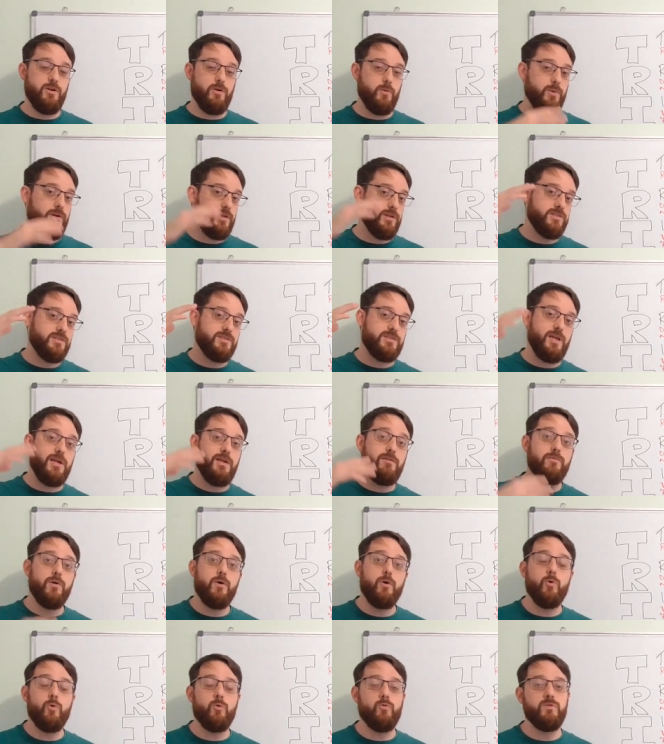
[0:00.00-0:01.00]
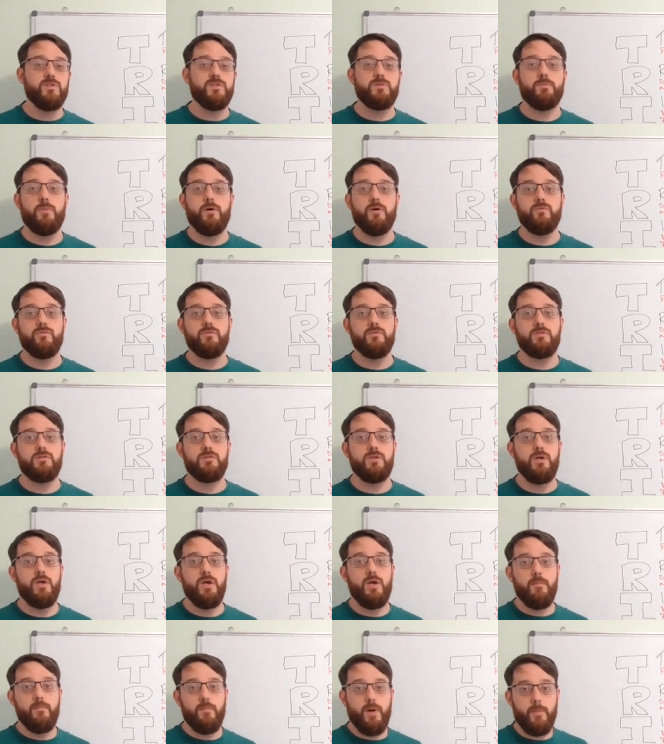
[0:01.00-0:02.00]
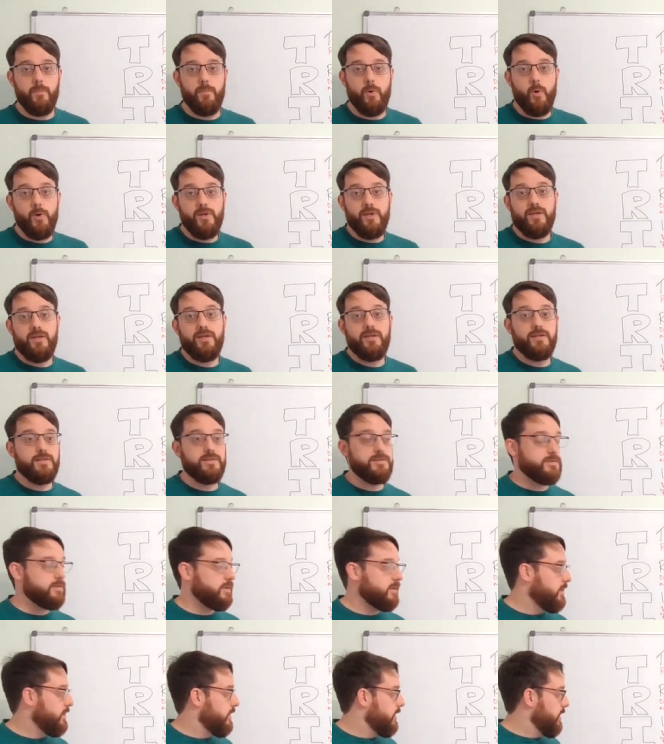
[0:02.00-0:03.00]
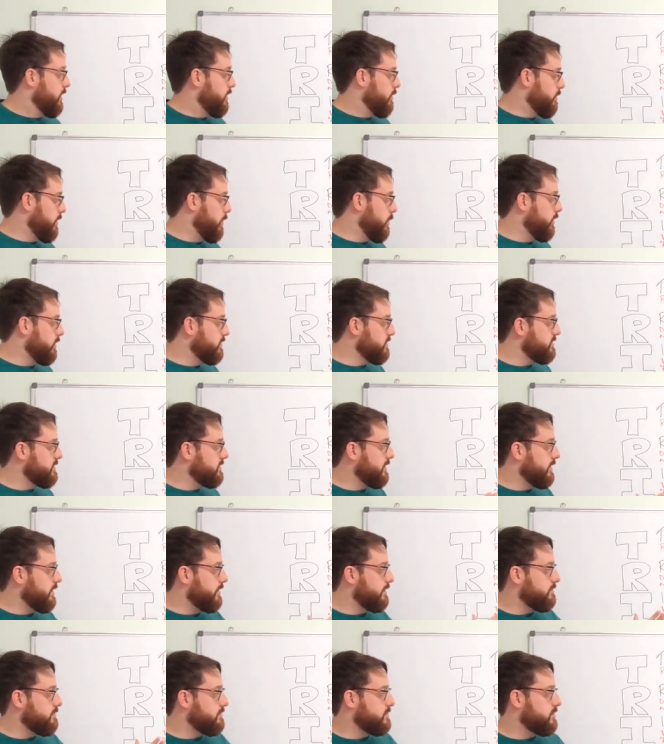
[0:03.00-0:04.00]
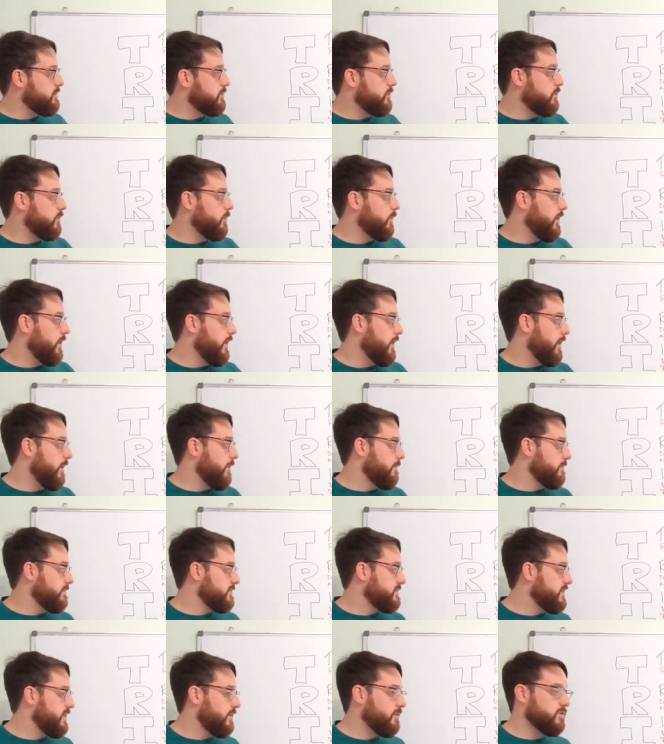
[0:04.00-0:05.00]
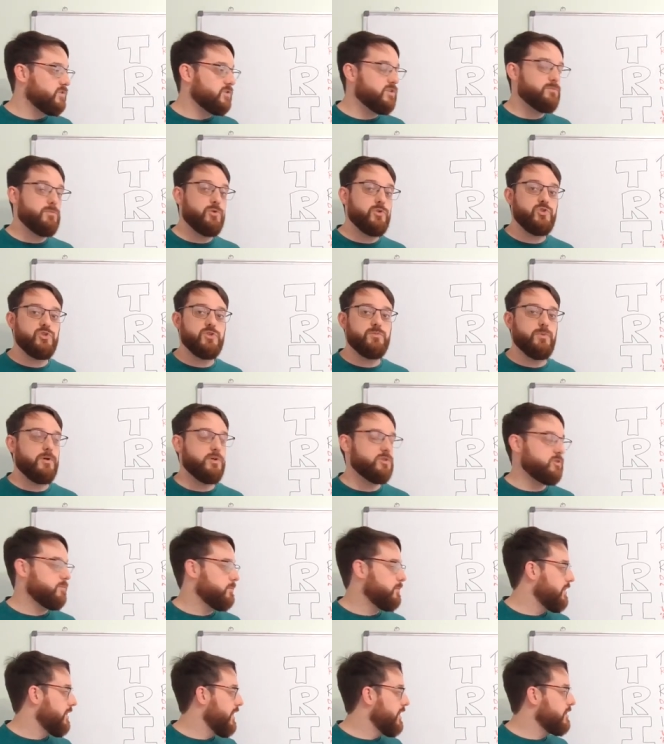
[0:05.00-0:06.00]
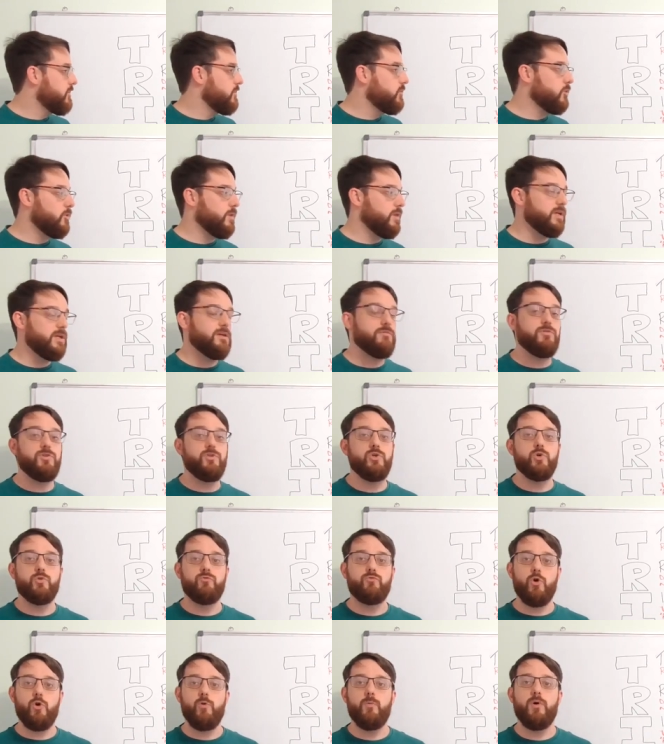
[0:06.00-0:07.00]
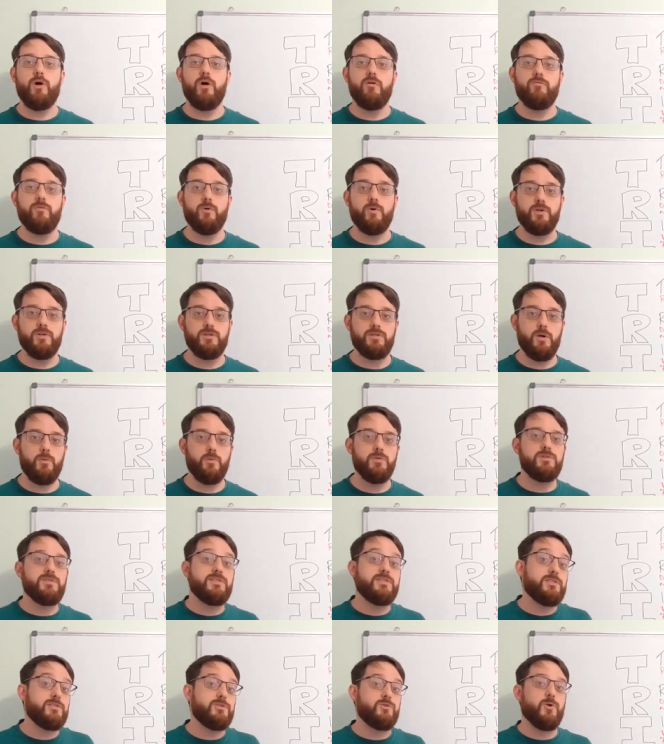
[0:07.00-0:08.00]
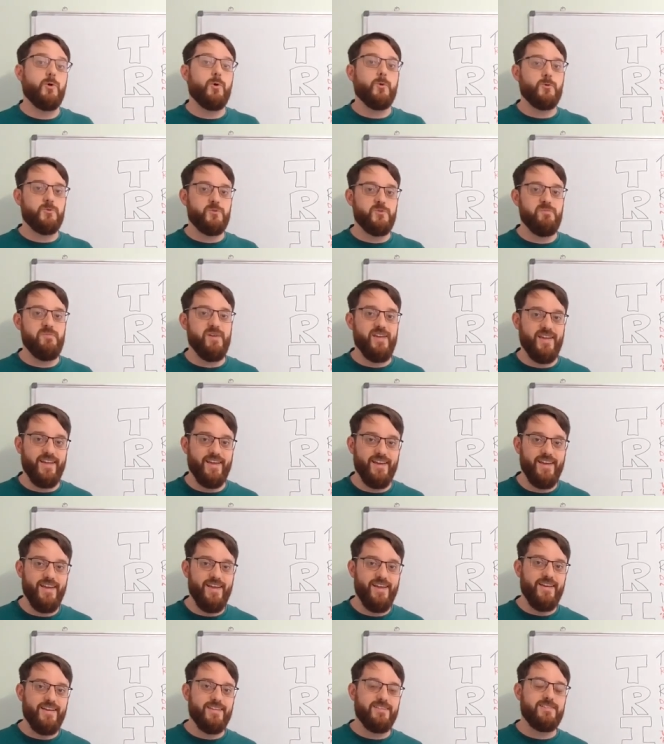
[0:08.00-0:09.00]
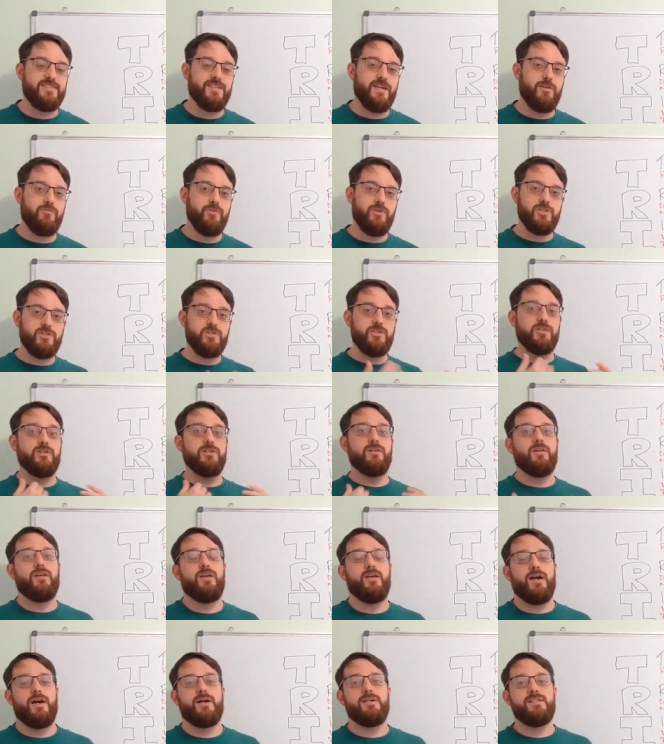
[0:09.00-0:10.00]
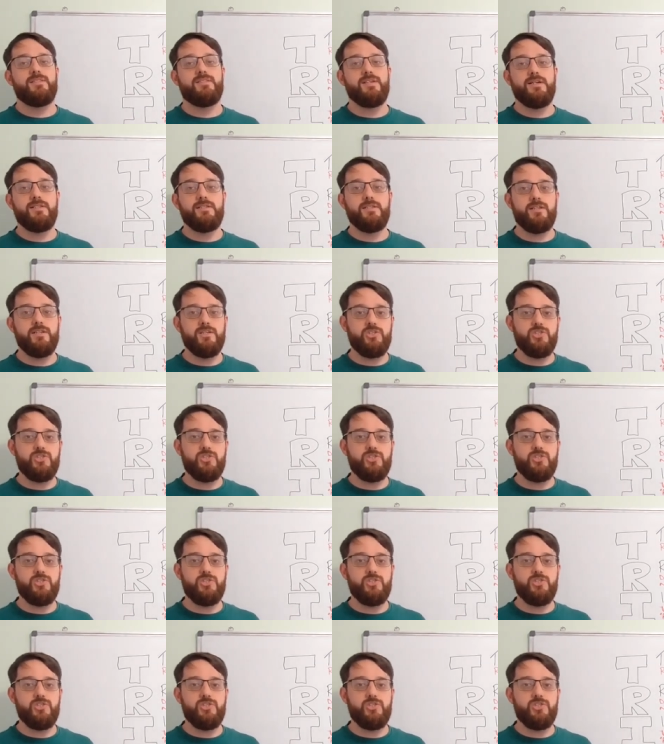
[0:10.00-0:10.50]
we can save the whole response. My point is, we want it to tell us as much as possible. I call it giving your robot a voice. I want it to talk to me and say, Richard, I detected